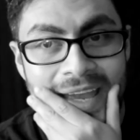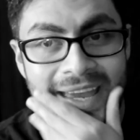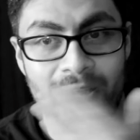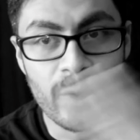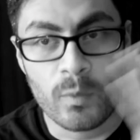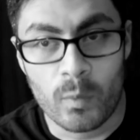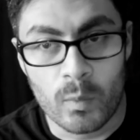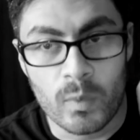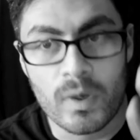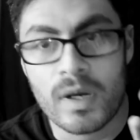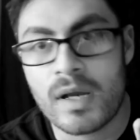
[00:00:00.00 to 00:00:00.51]

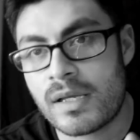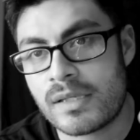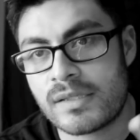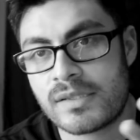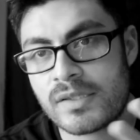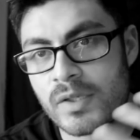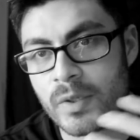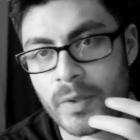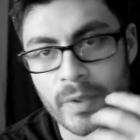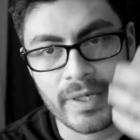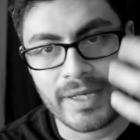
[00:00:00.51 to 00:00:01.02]
it
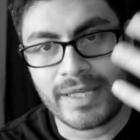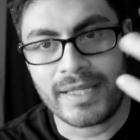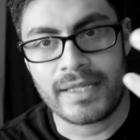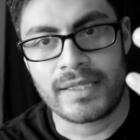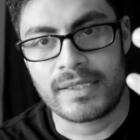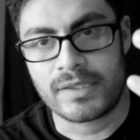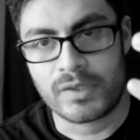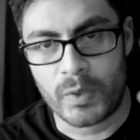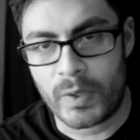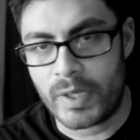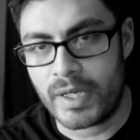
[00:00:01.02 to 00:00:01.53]
was or
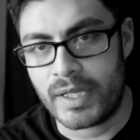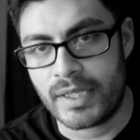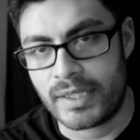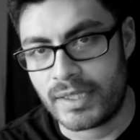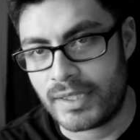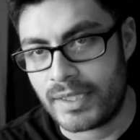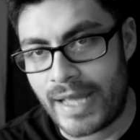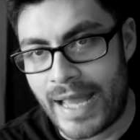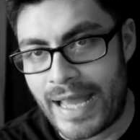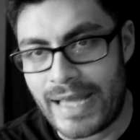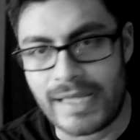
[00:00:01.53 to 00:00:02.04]
is
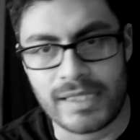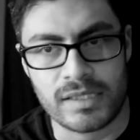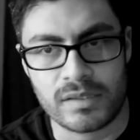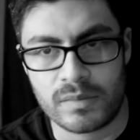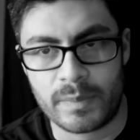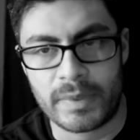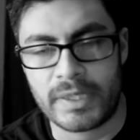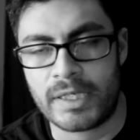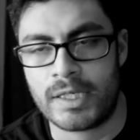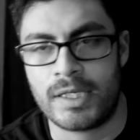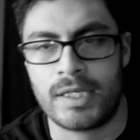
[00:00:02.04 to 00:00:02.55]
credited as
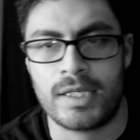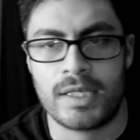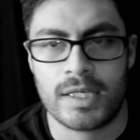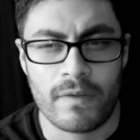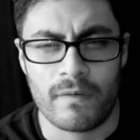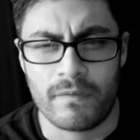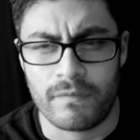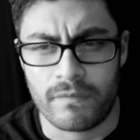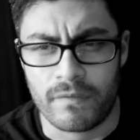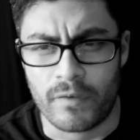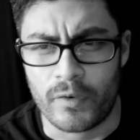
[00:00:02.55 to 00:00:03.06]
being
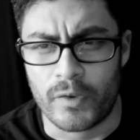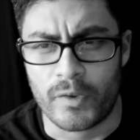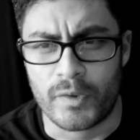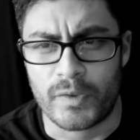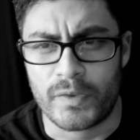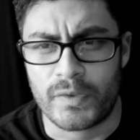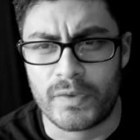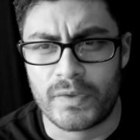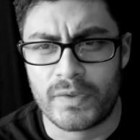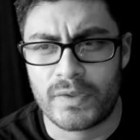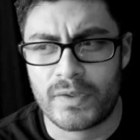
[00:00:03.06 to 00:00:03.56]
the
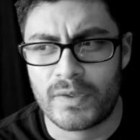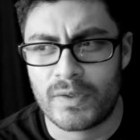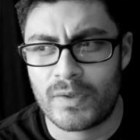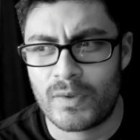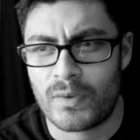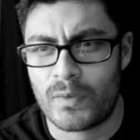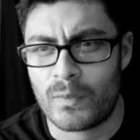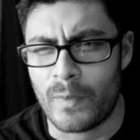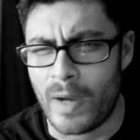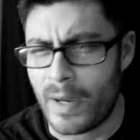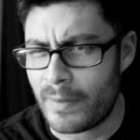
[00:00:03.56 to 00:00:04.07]
first
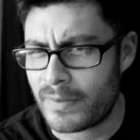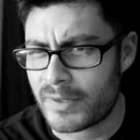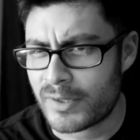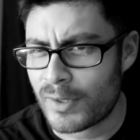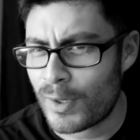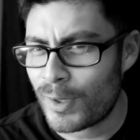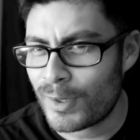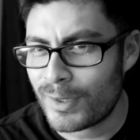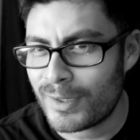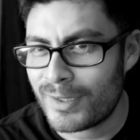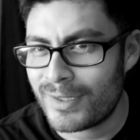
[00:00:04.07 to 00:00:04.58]
rap
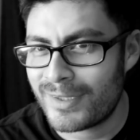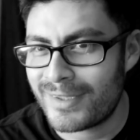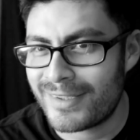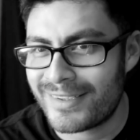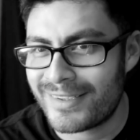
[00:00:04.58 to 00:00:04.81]
song